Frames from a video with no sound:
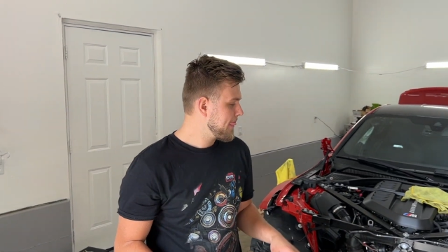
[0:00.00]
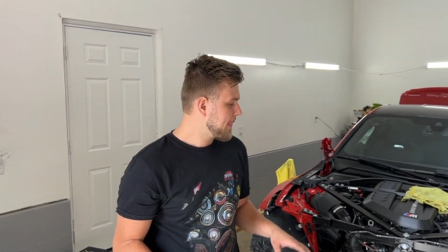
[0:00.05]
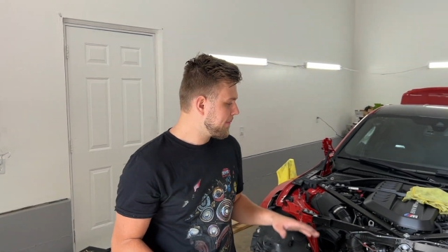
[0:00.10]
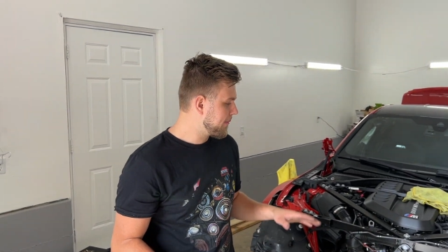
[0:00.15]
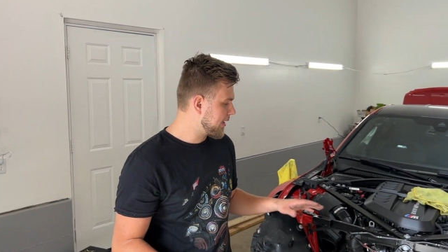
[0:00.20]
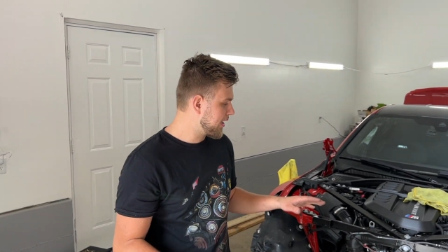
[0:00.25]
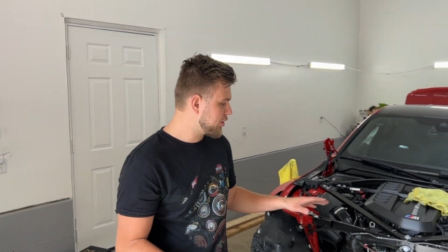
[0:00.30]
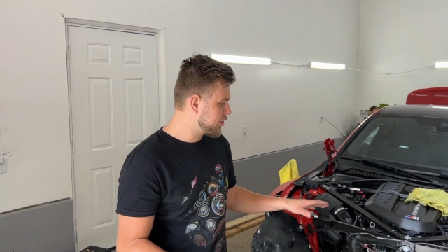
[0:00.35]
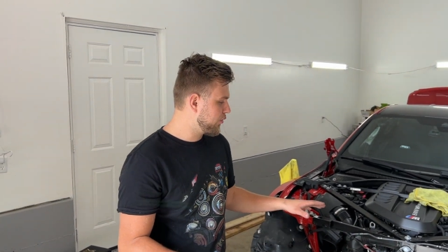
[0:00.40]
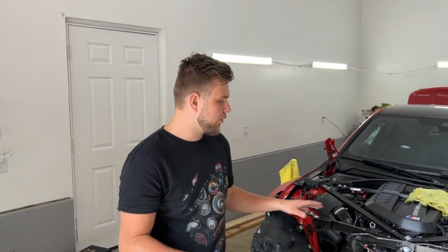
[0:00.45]
but
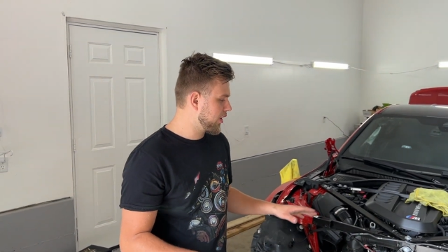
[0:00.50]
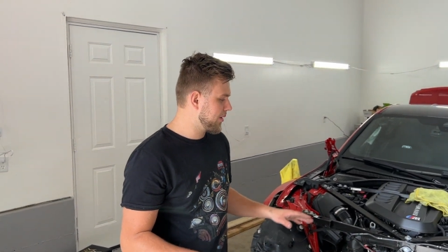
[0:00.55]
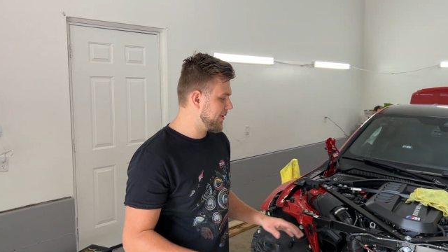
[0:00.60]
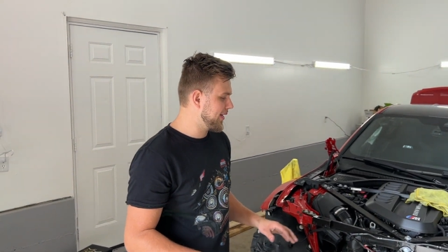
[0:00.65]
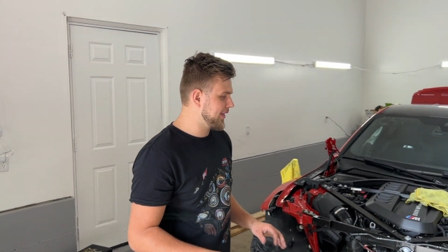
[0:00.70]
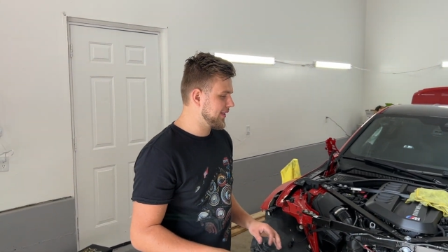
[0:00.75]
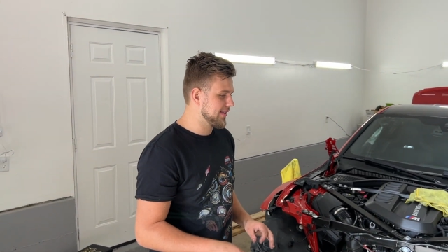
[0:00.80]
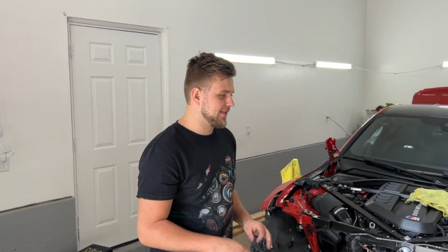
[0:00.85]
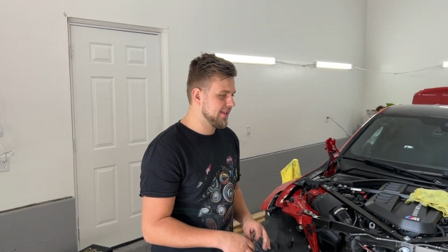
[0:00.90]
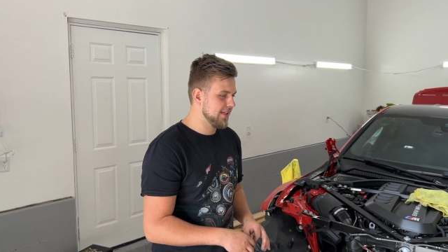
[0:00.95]
I do want to
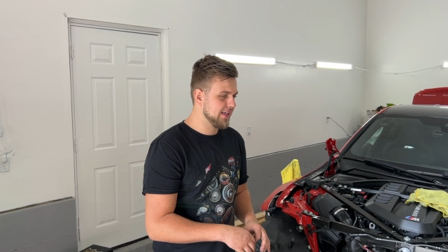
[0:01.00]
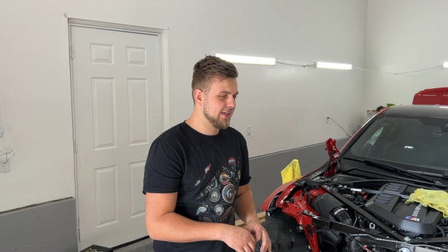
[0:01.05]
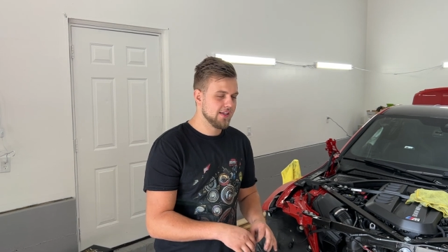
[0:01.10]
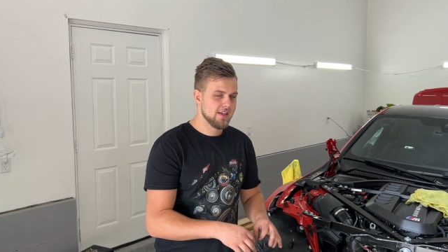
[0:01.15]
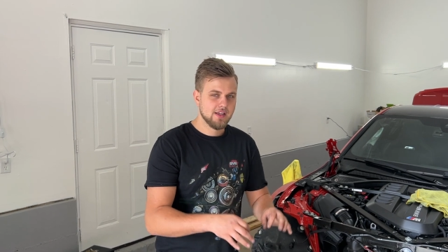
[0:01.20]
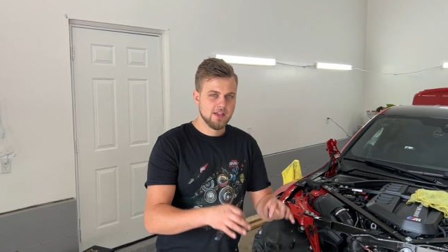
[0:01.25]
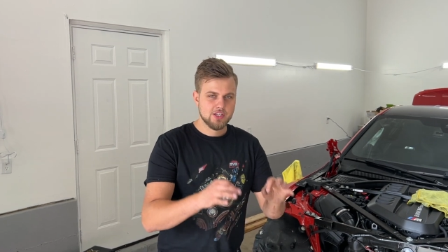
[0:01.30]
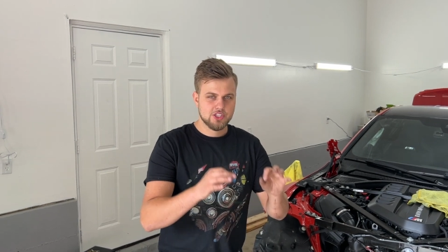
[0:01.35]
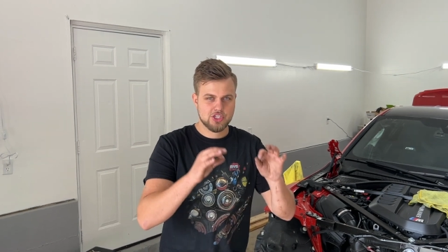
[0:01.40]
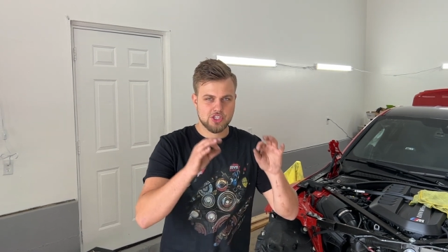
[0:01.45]
make this thing
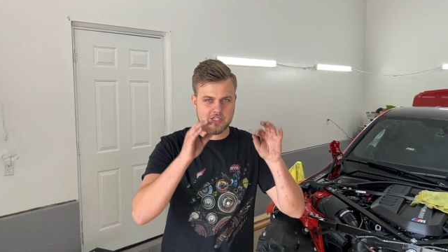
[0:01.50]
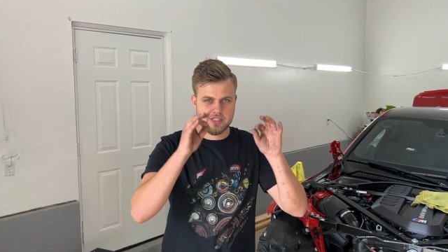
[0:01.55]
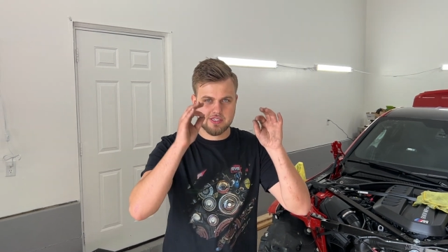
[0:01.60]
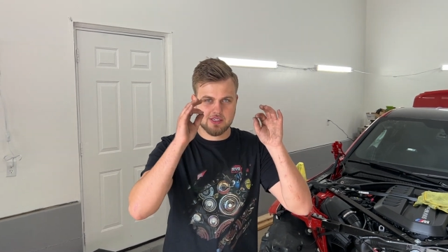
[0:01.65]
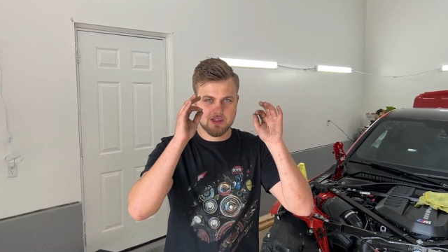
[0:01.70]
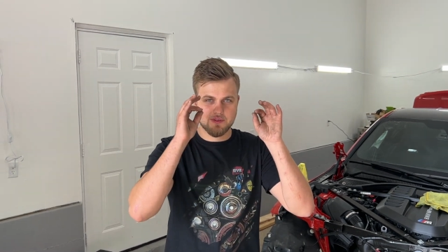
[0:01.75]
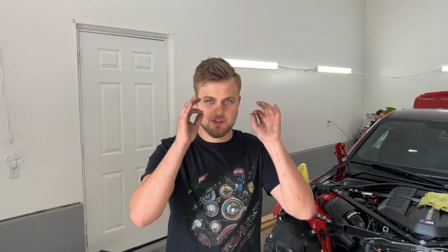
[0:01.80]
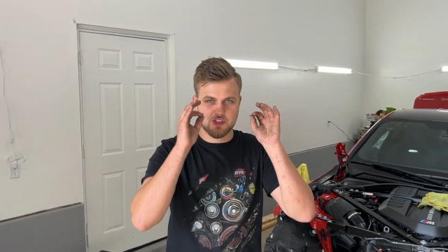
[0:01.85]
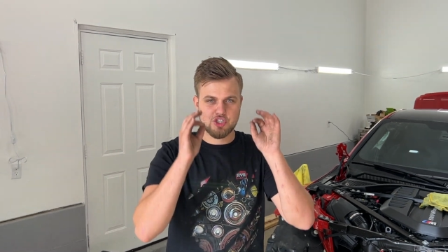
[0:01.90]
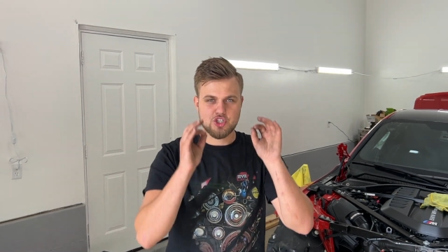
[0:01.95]
just
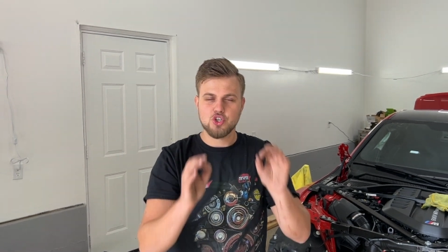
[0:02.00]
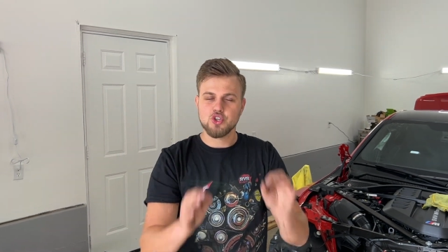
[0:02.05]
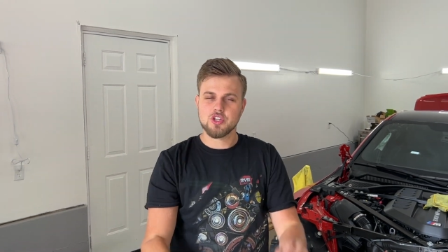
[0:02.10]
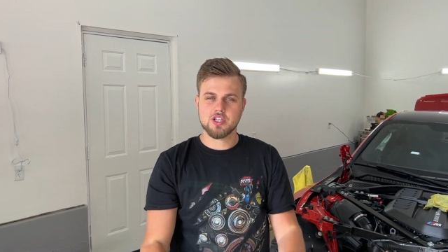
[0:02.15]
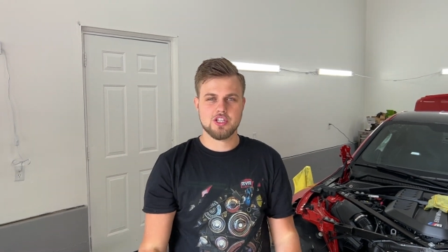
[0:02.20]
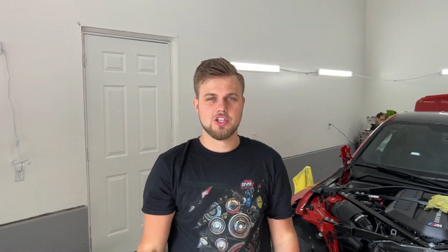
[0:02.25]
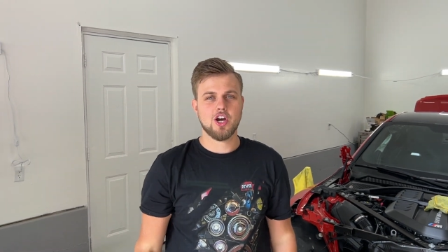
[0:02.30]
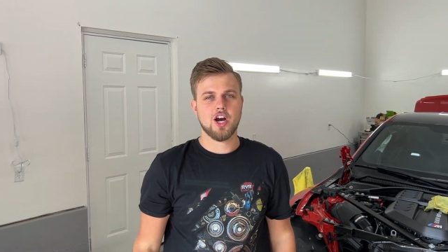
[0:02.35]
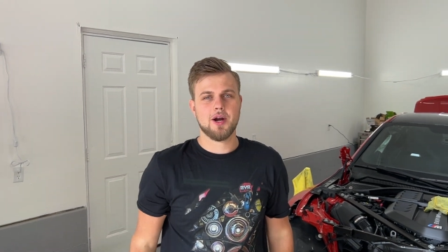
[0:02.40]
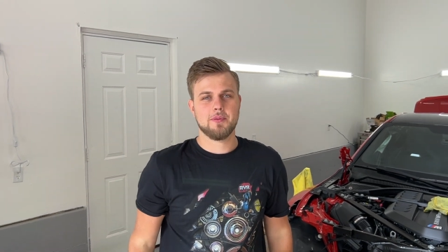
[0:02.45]
to the
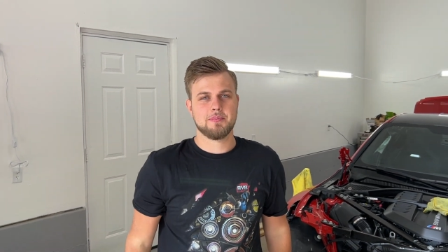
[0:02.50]
dot